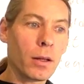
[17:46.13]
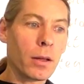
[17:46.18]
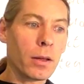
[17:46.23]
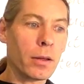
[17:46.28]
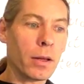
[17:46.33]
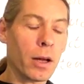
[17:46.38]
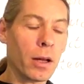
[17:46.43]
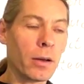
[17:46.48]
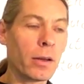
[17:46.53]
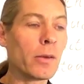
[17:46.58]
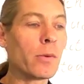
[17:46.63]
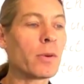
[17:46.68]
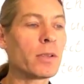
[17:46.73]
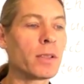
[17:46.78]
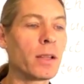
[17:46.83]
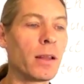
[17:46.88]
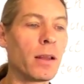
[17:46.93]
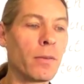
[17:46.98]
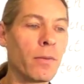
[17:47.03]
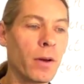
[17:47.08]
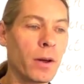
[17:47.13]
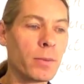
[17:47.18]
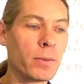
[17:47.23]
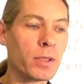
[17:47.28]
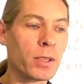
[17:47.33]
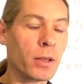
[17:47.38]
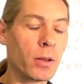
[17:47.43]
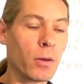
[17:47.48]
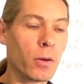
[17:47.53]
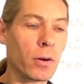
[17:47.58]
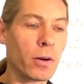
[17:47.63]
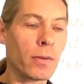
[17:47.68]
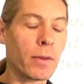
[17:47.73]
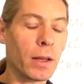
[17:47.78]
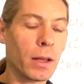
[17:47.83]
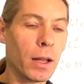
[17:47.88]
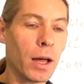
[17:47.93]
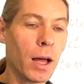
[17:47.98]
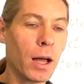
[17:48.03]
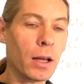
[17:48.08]
Not only was the Navamsha Lord of the
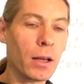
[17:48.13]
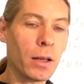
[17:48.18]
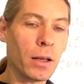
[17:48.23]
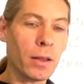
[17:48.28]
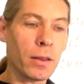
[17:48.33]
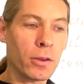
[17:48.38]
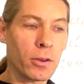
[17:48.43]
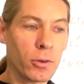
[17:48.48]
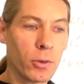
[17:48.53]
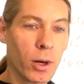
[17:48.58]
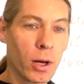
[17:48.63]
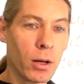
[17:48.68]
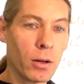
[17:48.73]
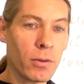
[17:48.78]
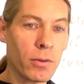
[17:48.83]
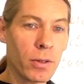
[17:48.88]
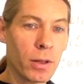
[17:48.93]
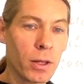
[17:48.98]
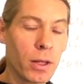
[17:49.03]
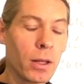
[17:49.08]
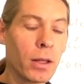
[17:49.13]
Lagna in the 12th,